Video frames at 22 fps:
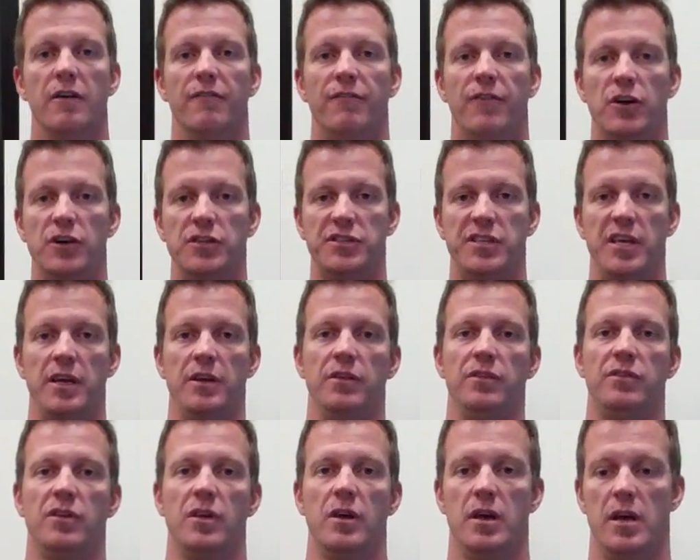
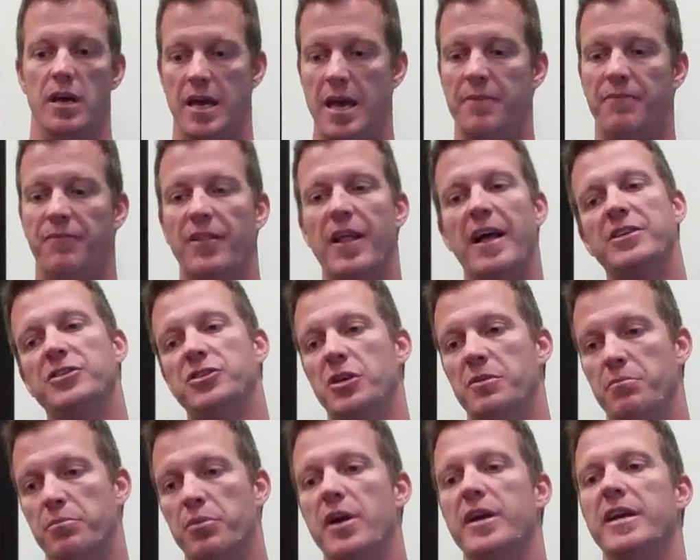versus hip
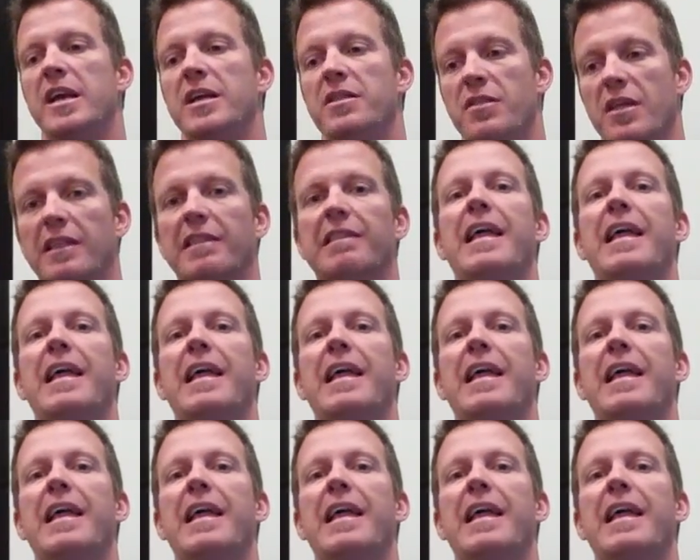flexion bringing the